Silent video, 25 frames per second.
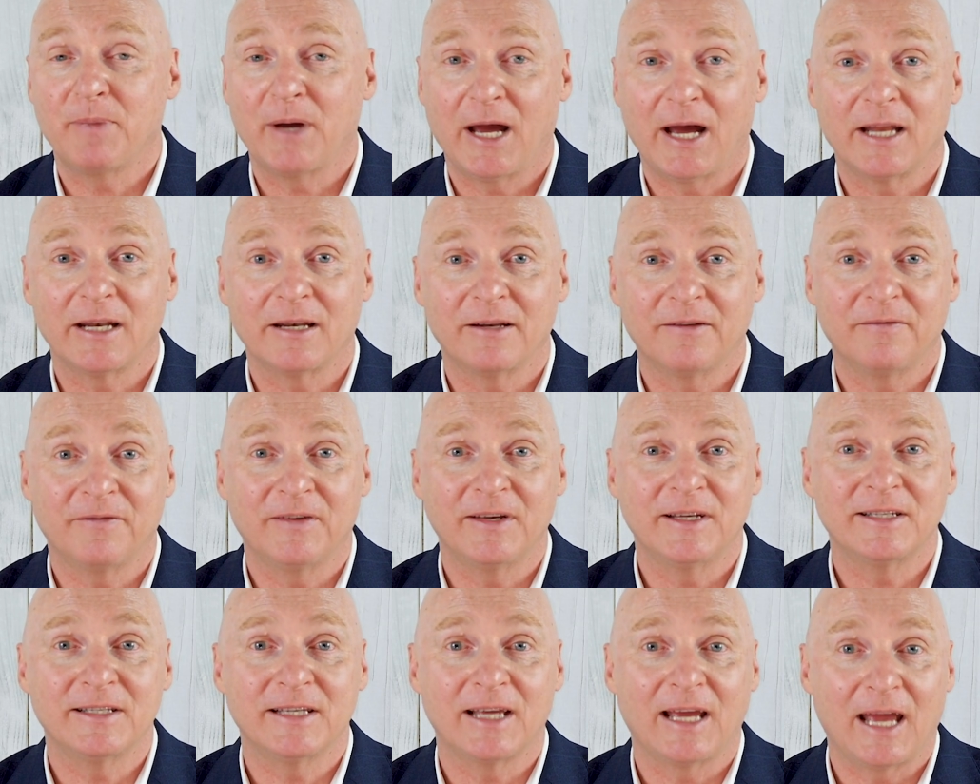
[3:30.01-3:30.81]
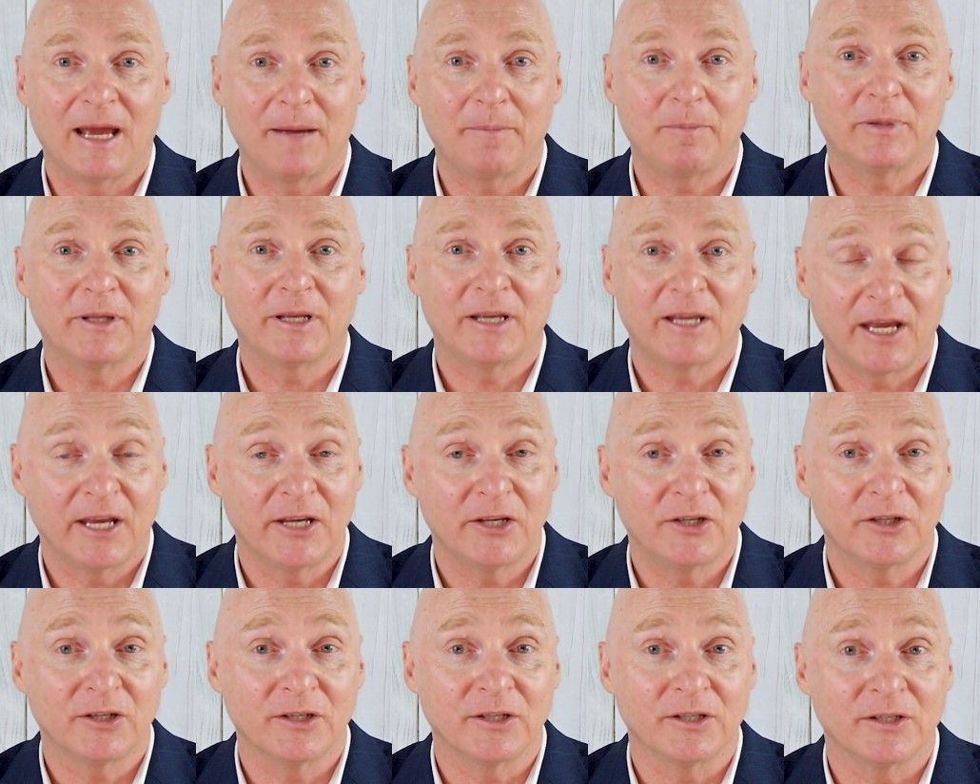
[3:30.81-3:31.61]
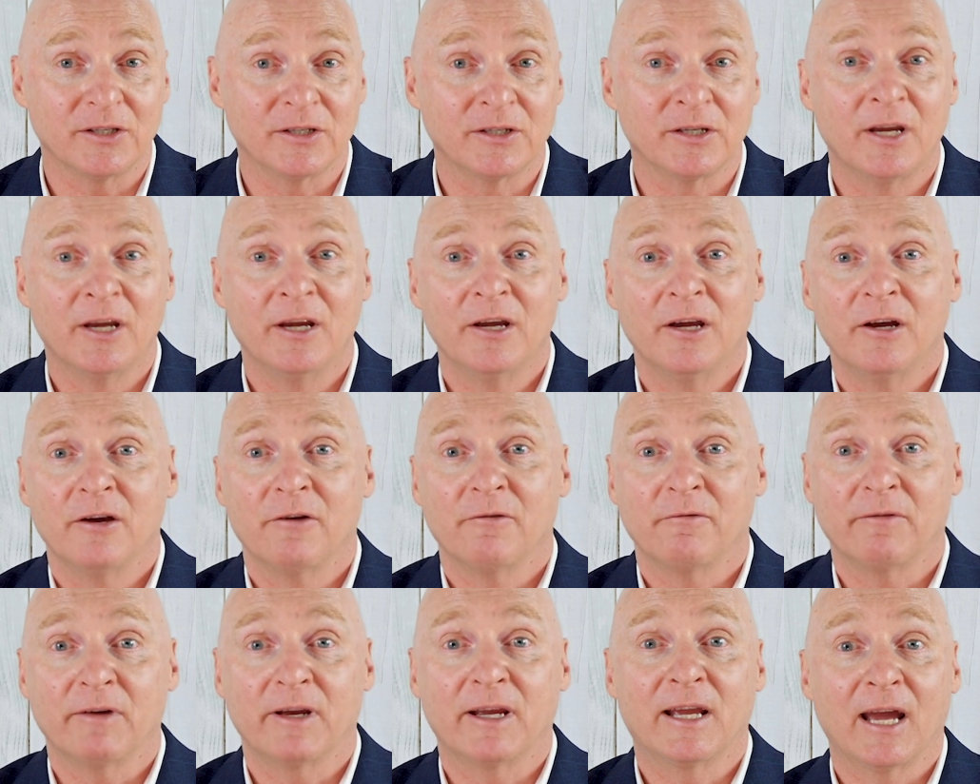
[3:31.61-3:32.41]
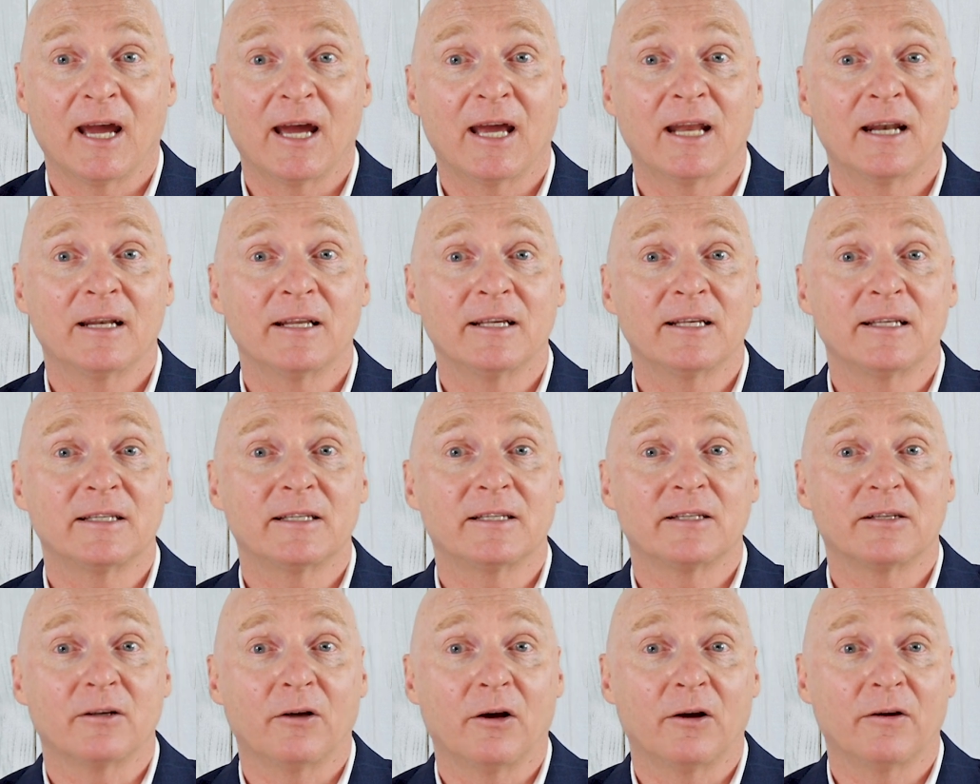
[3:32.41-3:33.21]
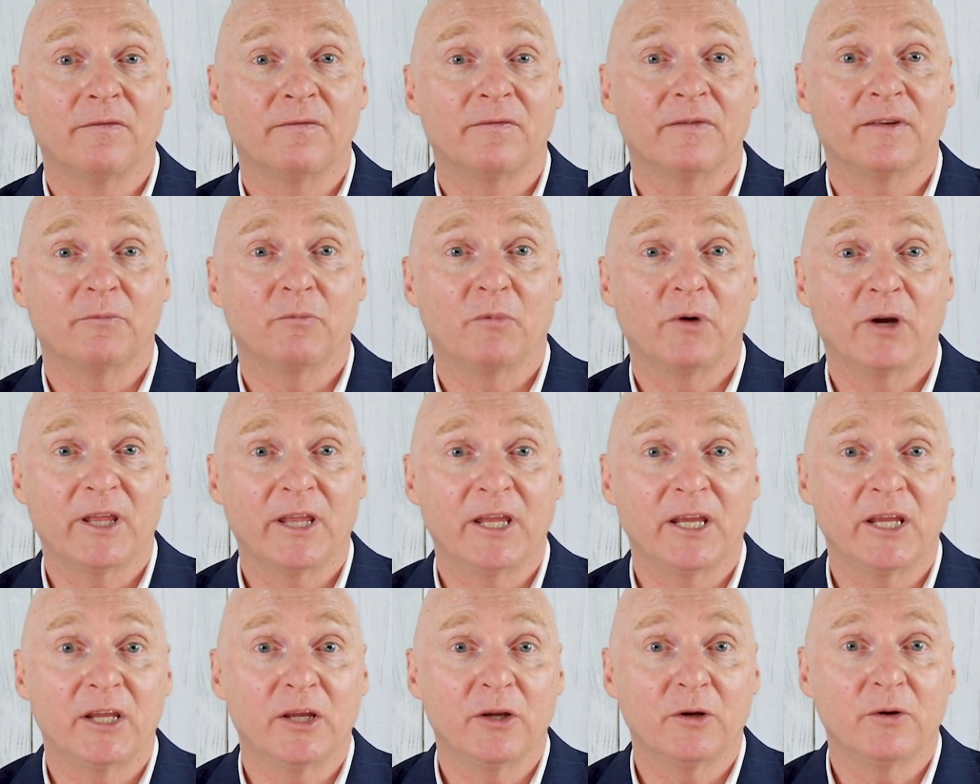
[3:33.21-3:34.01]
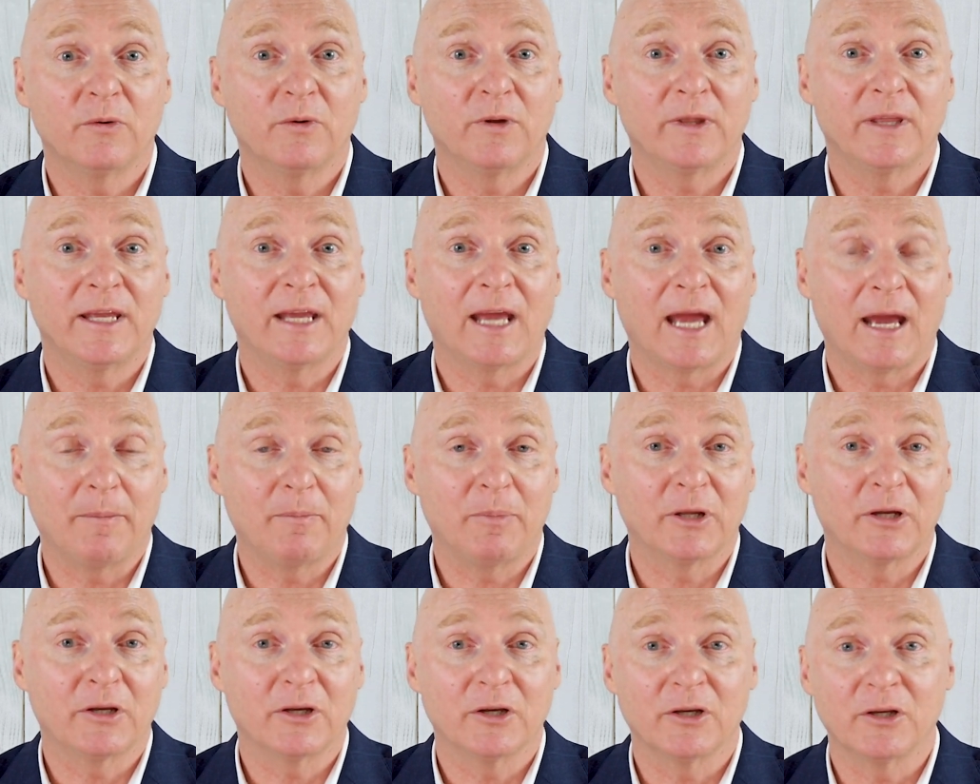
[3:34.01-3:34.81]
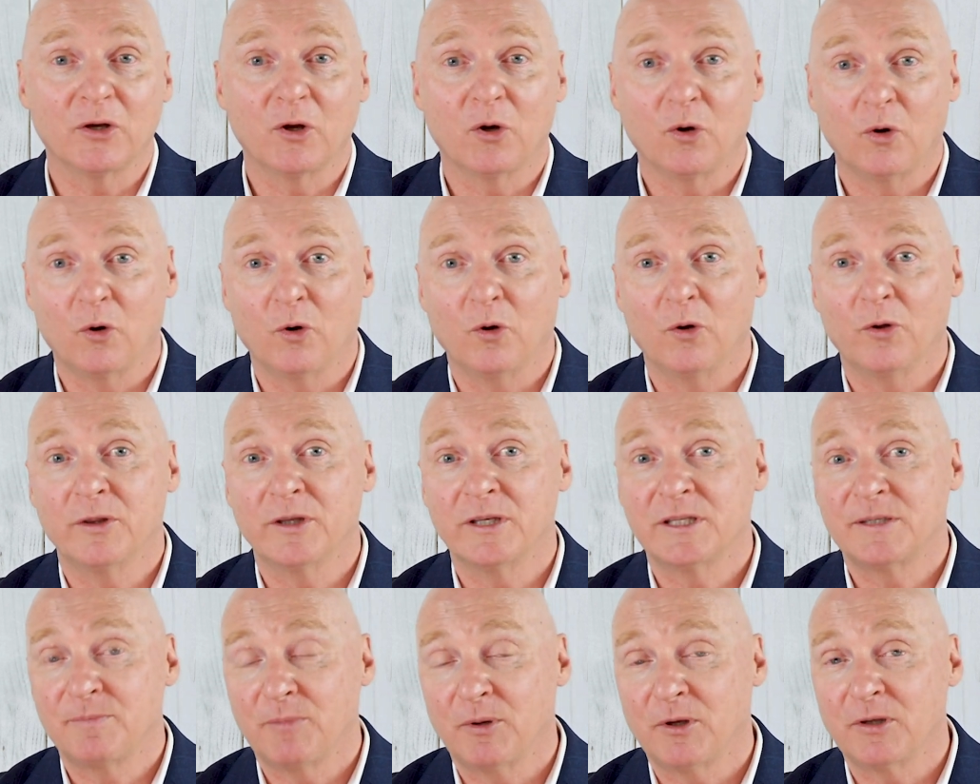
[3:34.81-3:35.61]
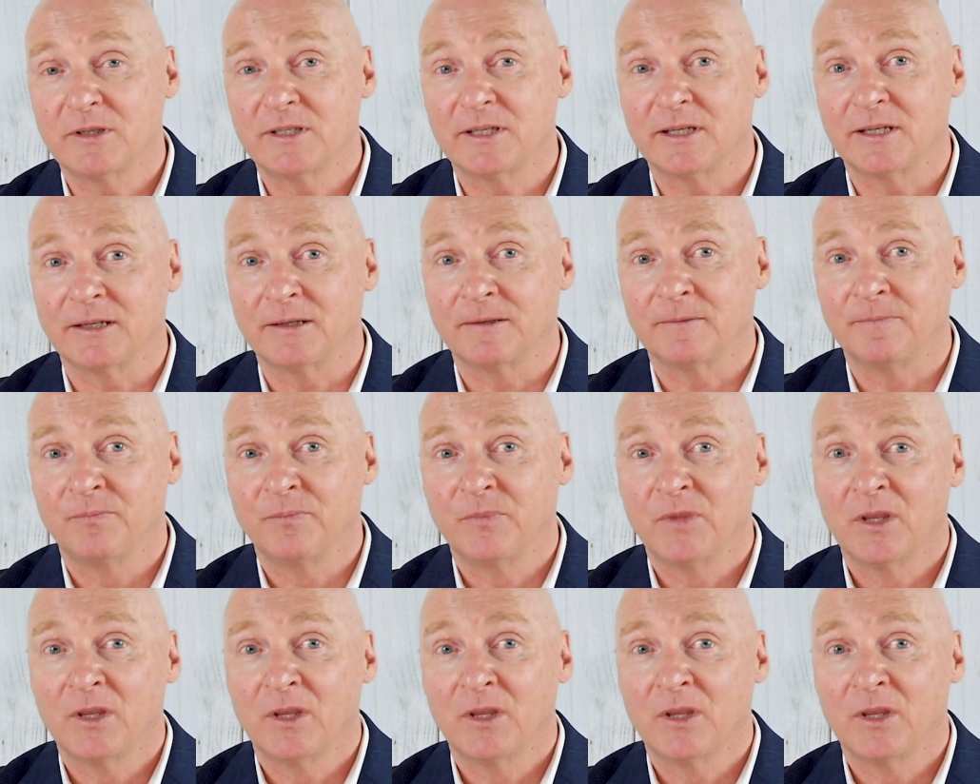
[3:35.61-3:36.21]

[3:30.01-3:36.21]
partner visa applications, regardless of whether you were the applicant or the sponsor.